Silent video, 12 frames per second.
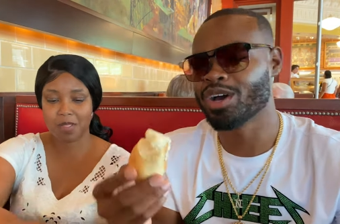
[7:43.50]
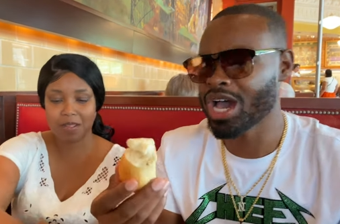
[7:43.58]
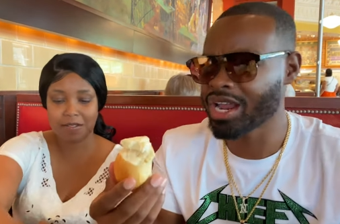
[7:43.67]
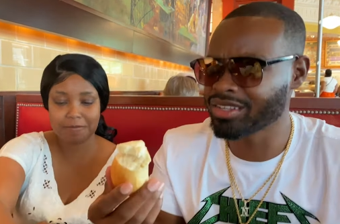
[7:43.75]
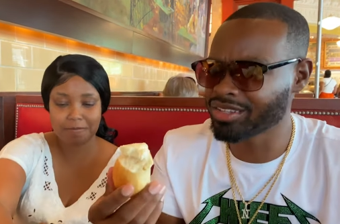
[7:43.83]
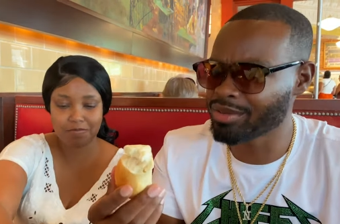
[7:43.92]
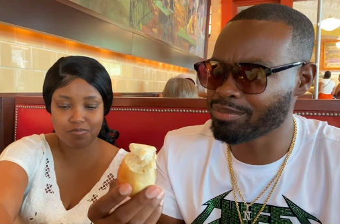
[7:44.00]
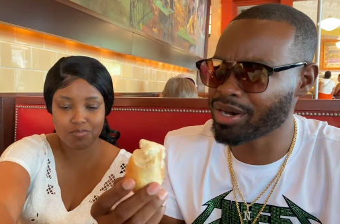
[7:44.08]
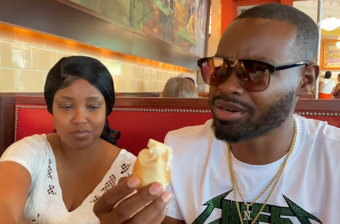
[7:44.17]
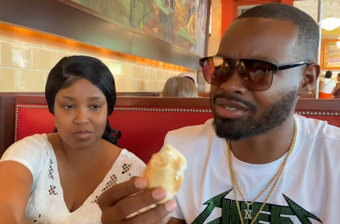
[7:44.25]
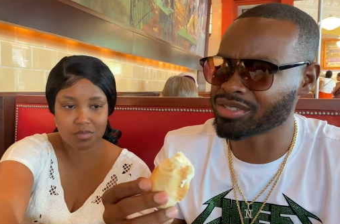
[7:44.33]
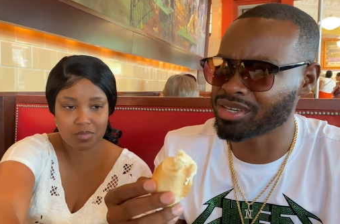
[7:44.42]
Speaker 1: How does the
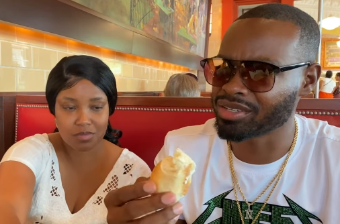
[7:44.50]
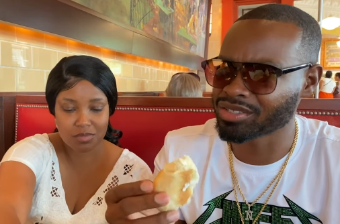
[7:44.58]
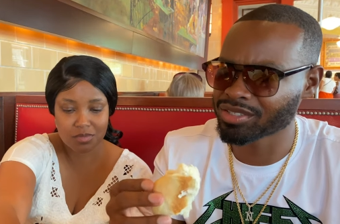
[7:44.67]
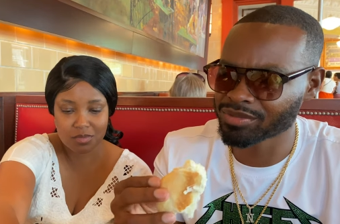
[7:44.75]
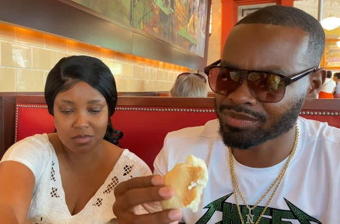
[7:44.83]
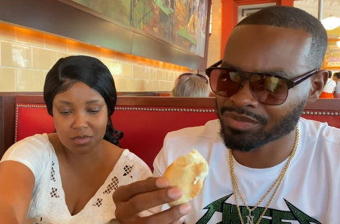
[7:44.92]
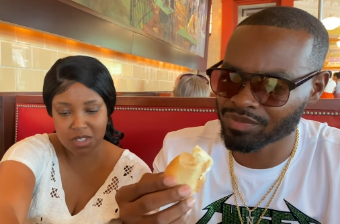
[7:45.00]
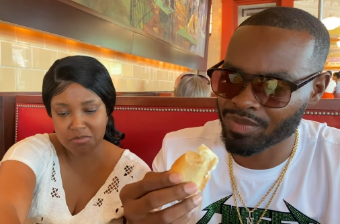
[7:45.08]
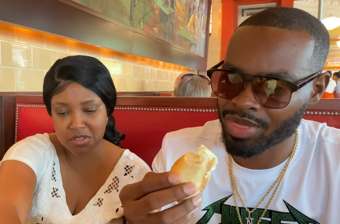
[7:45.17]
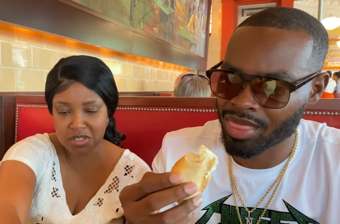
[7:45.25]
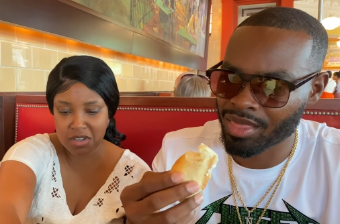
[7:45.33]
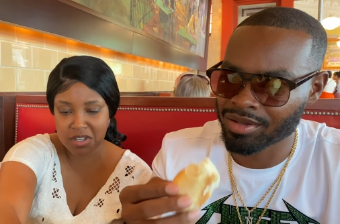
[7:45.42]
butter
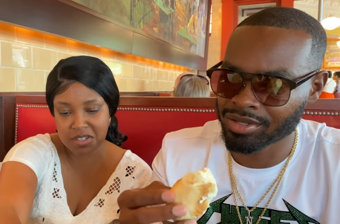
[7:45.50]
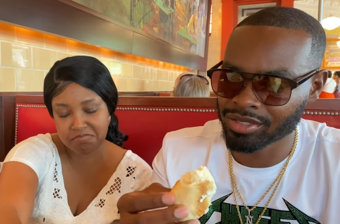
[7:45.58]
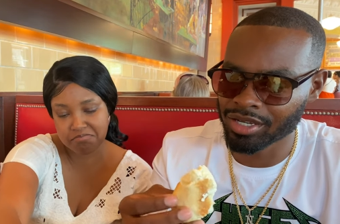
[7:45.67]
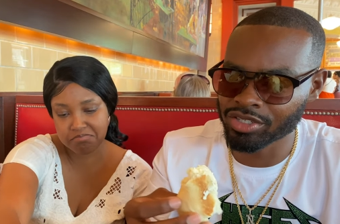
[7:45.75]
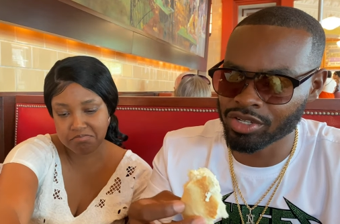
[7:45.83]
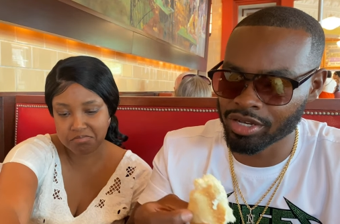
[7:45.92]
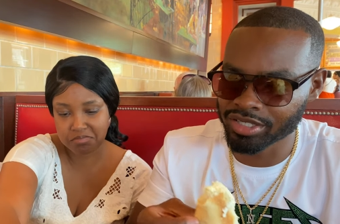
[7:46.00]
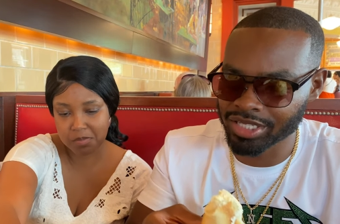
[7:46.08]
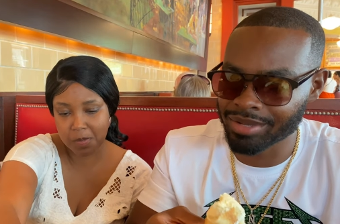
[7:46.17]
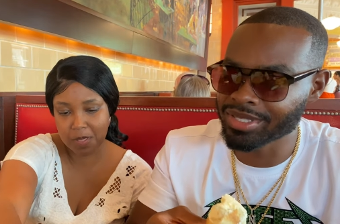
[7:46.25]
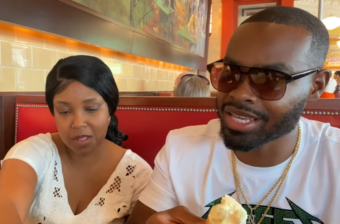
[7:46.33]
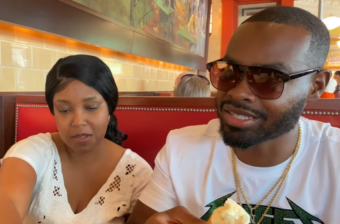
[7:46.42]
taste? Cause you know
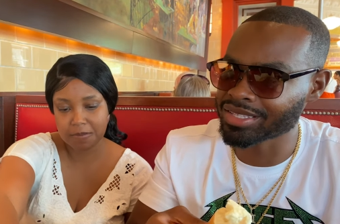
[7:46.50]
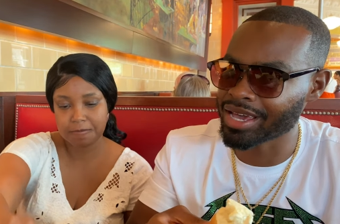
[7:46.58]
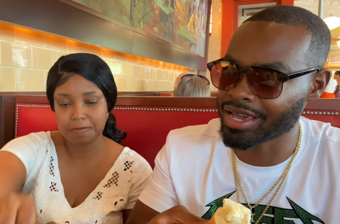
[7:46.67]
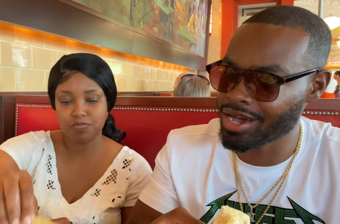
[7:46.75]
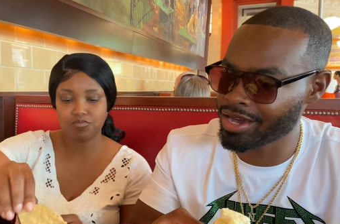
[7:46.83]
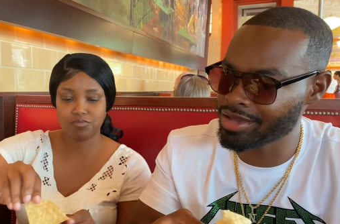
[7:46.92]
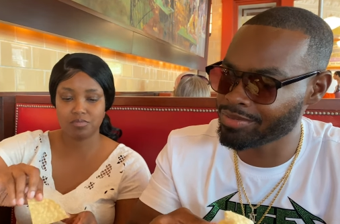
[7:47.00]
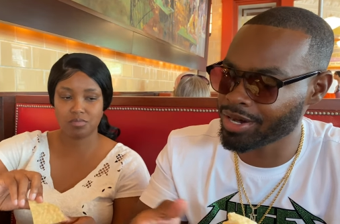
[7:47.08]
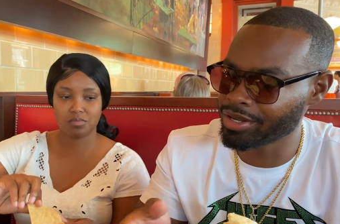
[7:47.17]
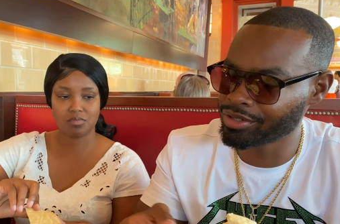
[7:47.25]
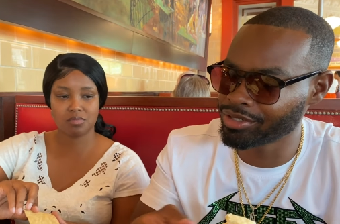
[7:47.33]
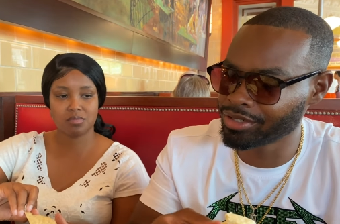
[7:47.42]
some taste like honey
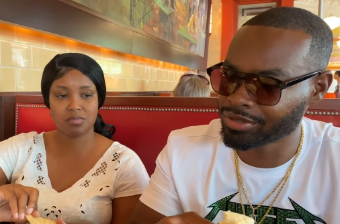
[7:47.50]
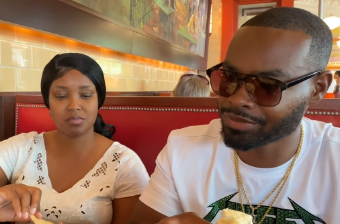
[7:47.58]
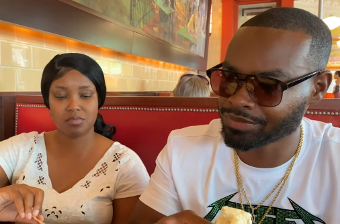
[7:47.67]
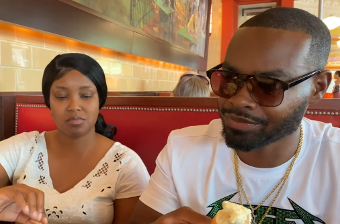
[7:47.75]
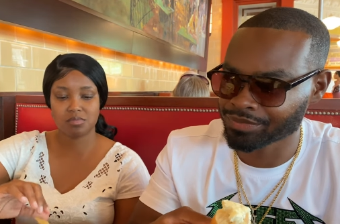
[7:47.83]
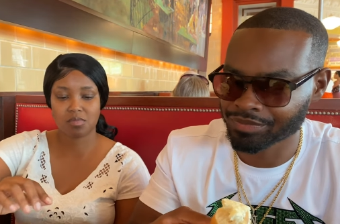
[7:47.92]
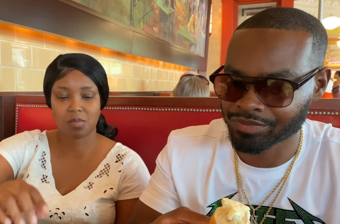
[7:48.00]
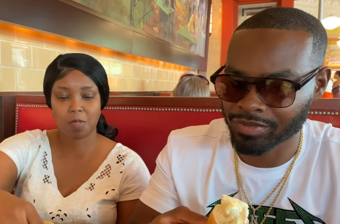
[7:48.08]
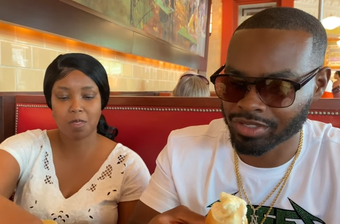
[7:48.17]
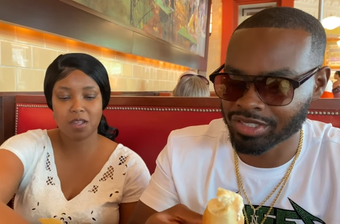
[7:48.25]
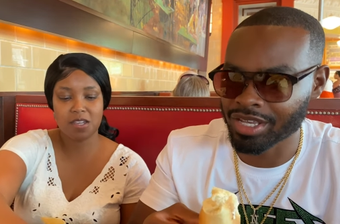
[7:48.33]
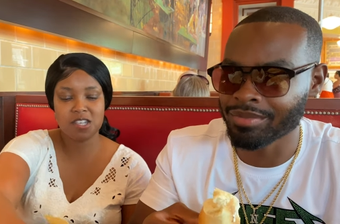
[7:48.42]
butter. No
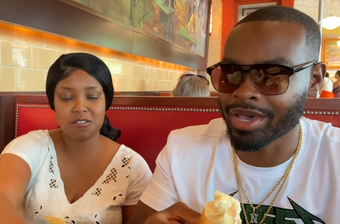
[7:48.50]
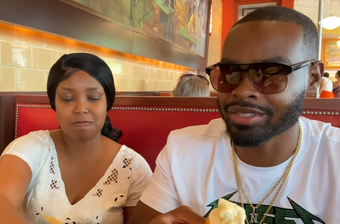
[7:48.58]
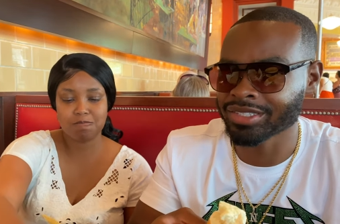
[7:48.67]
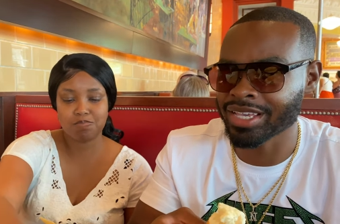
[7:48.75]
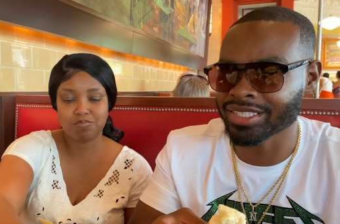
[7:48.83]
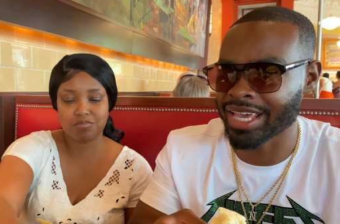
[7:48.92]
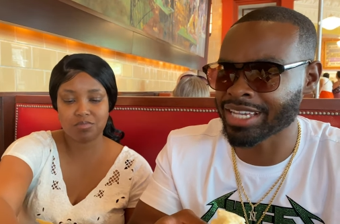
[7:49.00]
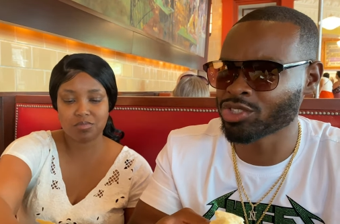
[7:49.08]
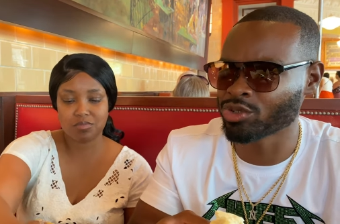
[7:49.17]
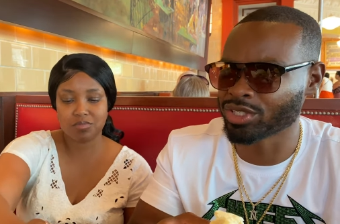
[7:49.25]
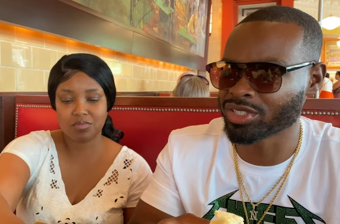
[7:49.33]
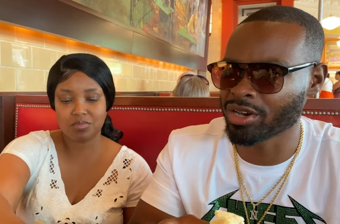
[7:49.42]
butter. Some taste
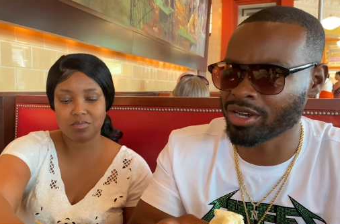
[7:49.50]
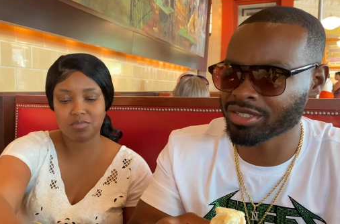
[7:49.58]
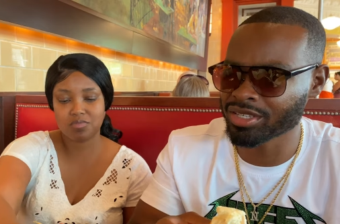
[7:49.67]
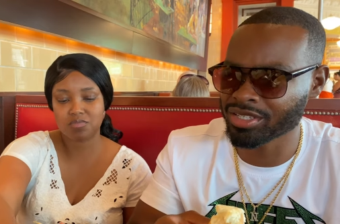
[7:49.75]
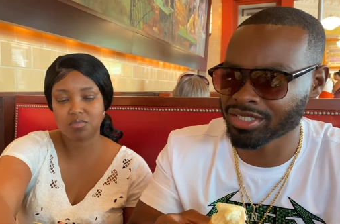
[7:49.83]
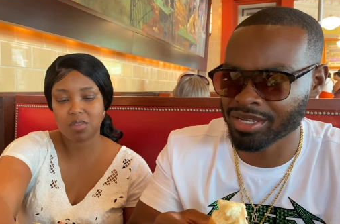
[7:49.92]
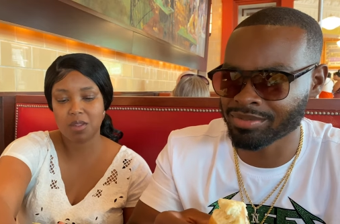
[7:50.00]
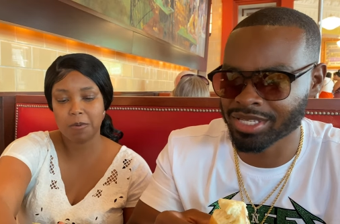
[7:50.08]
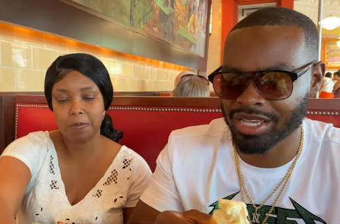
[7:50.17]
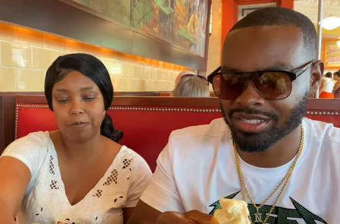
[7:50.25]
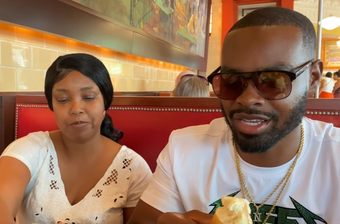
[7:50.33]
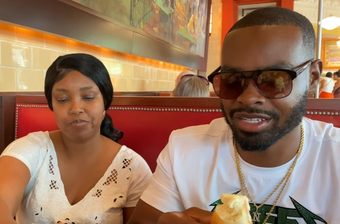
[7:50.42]
extra salty. Some
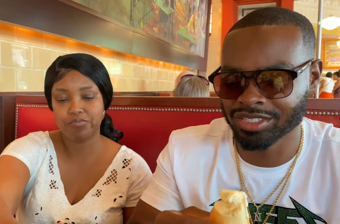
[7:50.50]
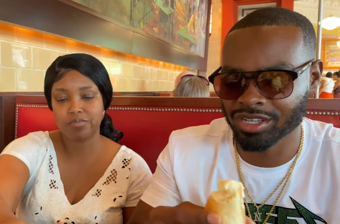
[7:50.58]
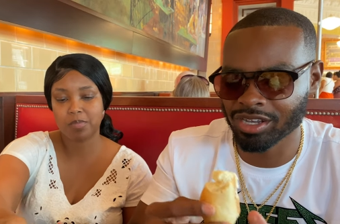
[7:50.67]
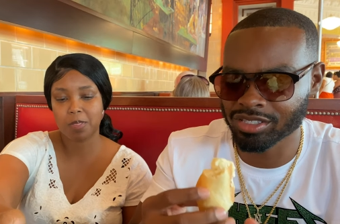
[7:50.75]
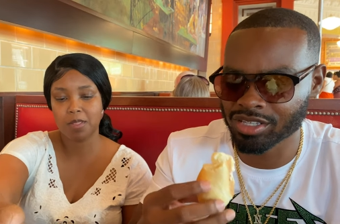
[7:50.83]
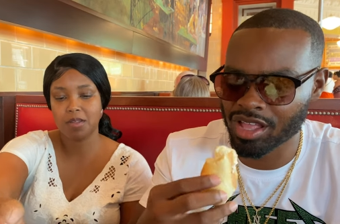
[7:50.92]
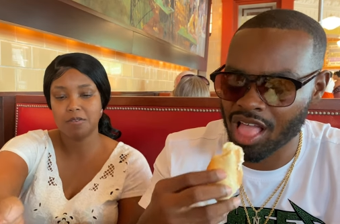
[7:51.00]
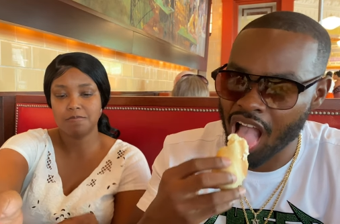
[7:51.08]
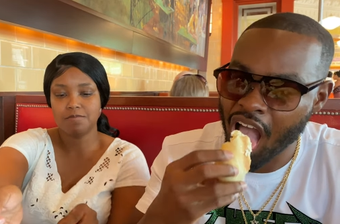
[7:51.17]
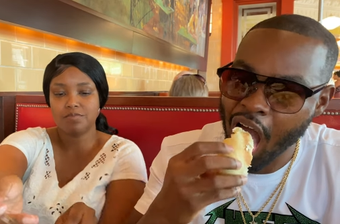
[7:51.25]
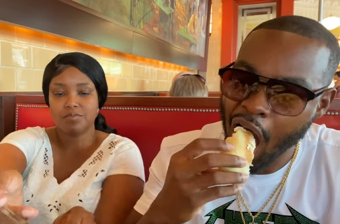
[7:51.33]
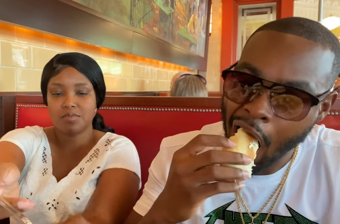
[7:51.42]
taste unsalted.
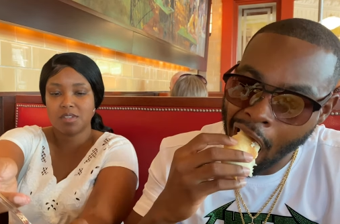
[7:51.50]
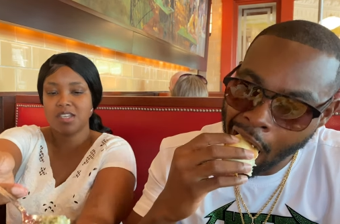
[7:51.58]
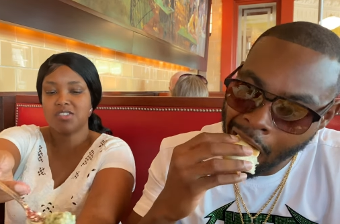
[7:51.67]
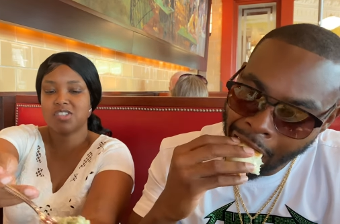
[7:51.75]
It's